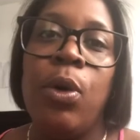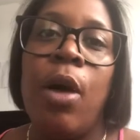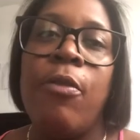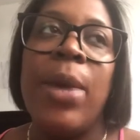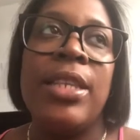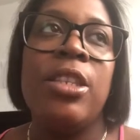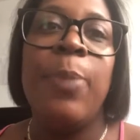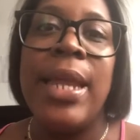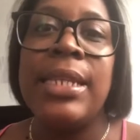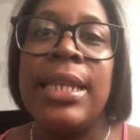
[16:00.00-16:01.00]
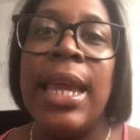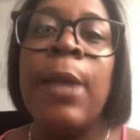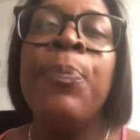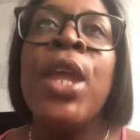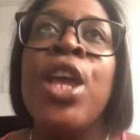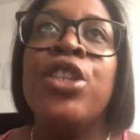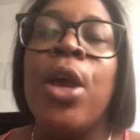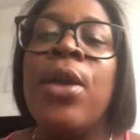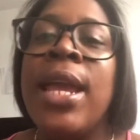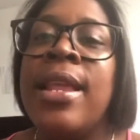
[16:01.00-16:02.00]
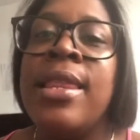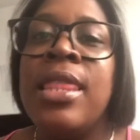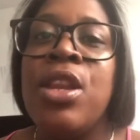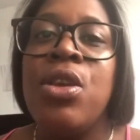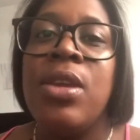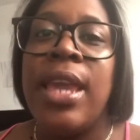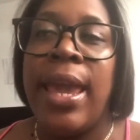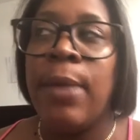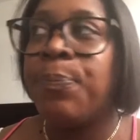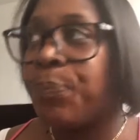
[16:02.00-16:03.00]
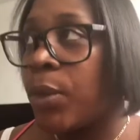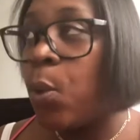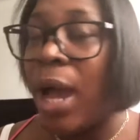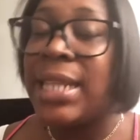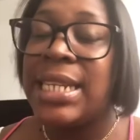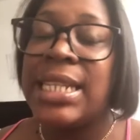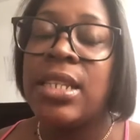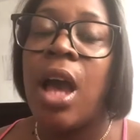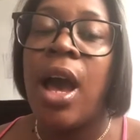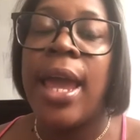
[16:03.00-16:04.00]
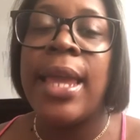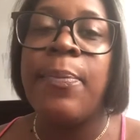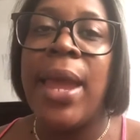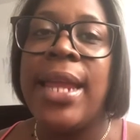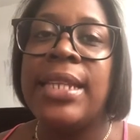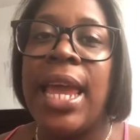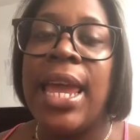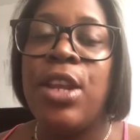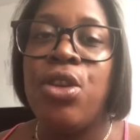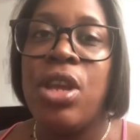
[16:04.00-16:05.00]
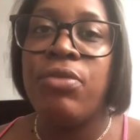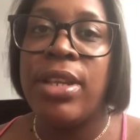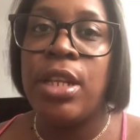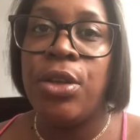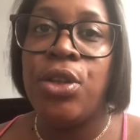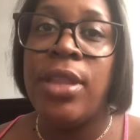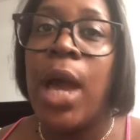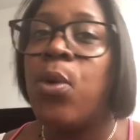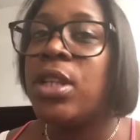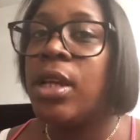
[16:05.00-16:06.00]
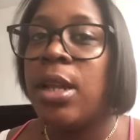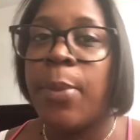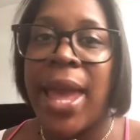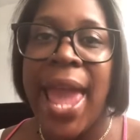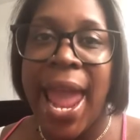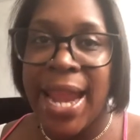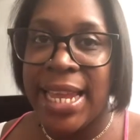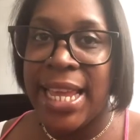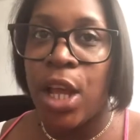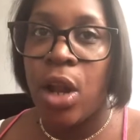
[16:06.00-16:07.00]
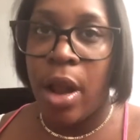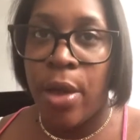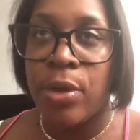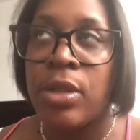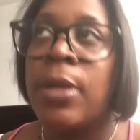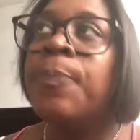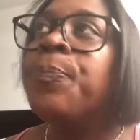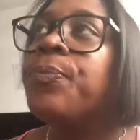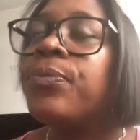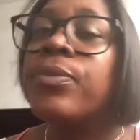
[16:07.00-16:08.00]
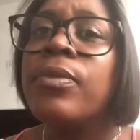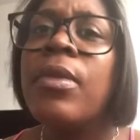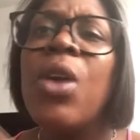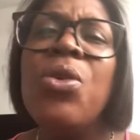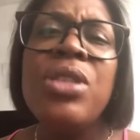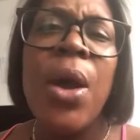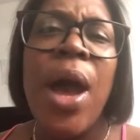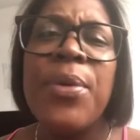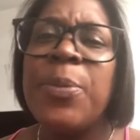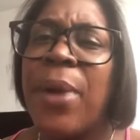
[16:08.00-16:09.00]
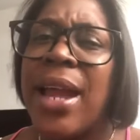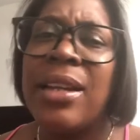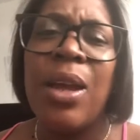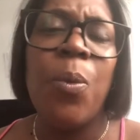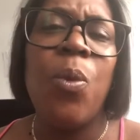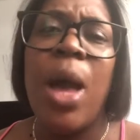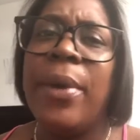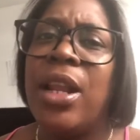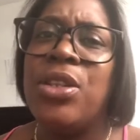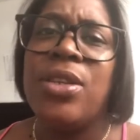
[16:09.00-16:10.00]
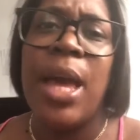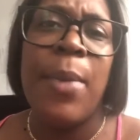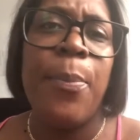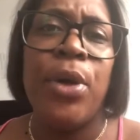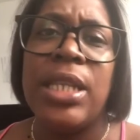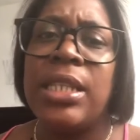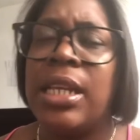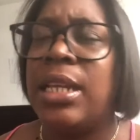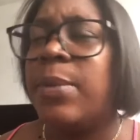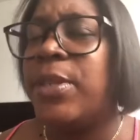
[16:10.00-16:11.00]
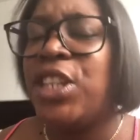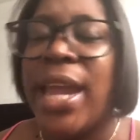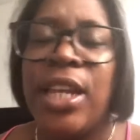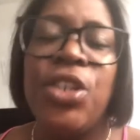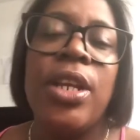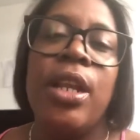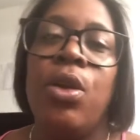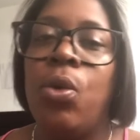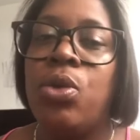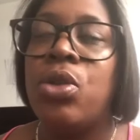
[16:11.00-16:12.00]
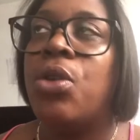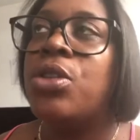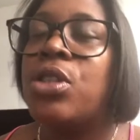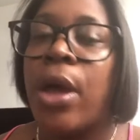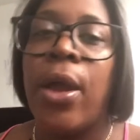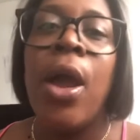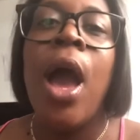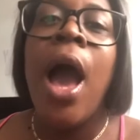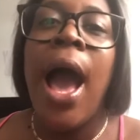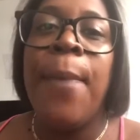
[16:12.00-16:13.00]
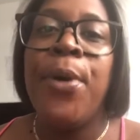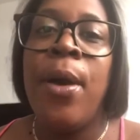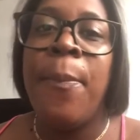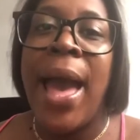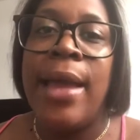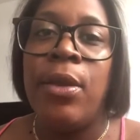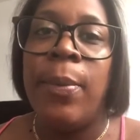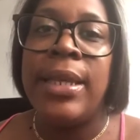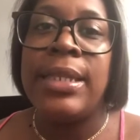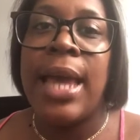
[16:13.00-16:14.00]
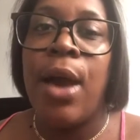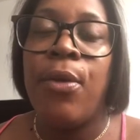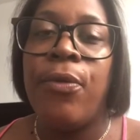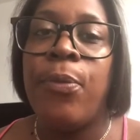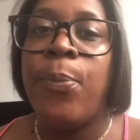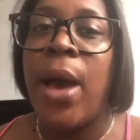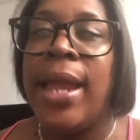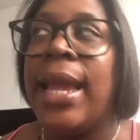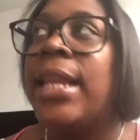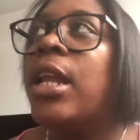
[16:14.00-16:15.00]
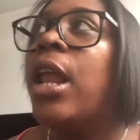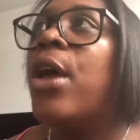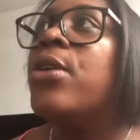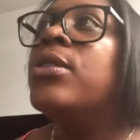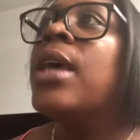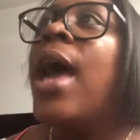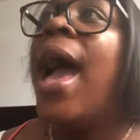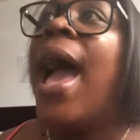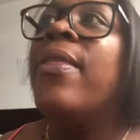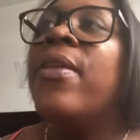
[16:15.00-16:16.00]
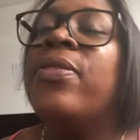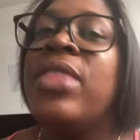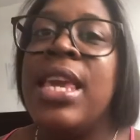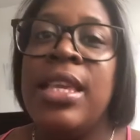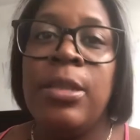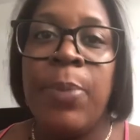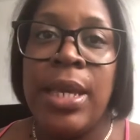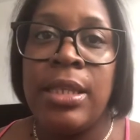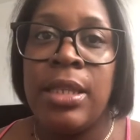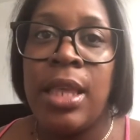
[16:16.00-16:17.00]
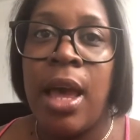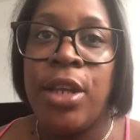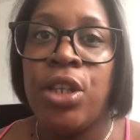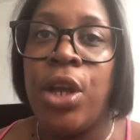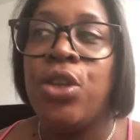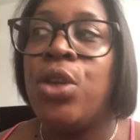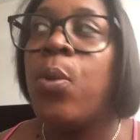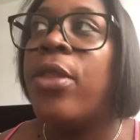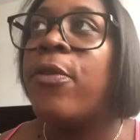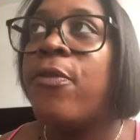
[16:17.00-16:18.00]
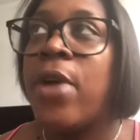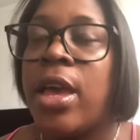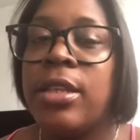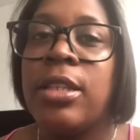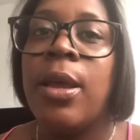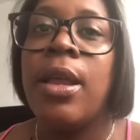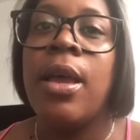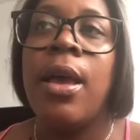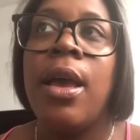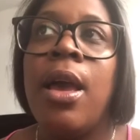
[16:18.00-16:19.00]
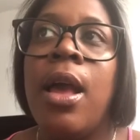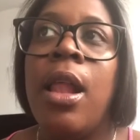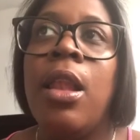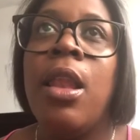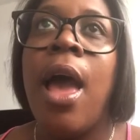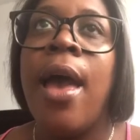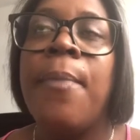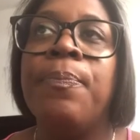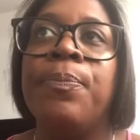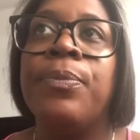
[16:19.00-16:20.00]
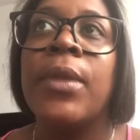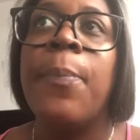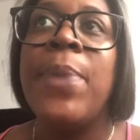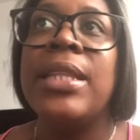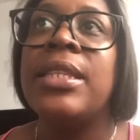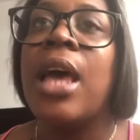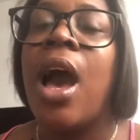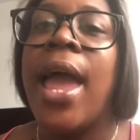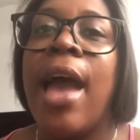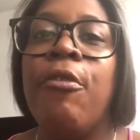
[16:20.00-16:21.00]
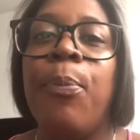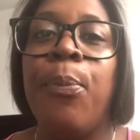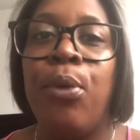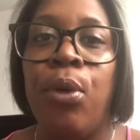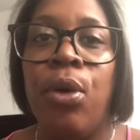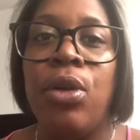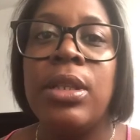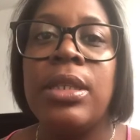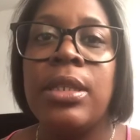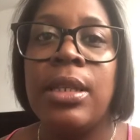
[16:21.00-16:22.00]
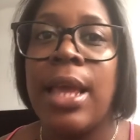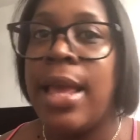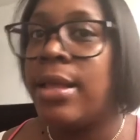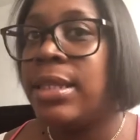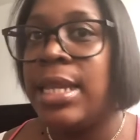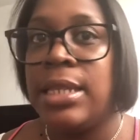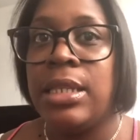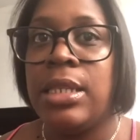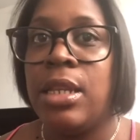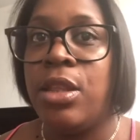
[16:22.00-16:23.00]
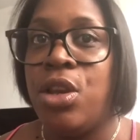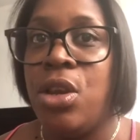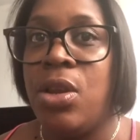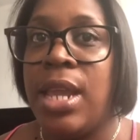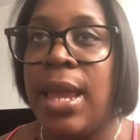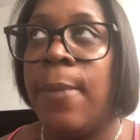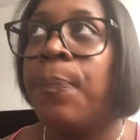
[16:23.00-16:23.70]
of my spending. So in the new year, what I did is I made a New Year's resolution that I wasn't going to buy any clothes. Also, I was pregnant. Why am I going to do that? My body's changing and all sorts. So I put a ban on myself buying any clothes. And then these pieces that I showed you were the first bits that I have brought since the new year,